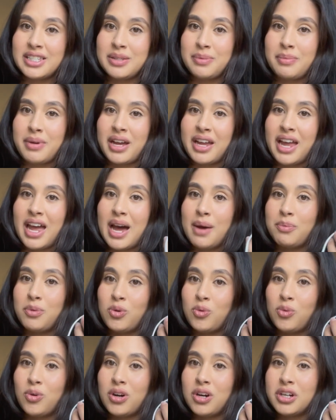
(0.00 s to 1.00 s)
my Apple
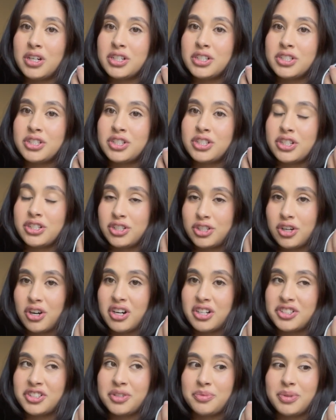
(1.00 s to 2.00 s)
Watch charger,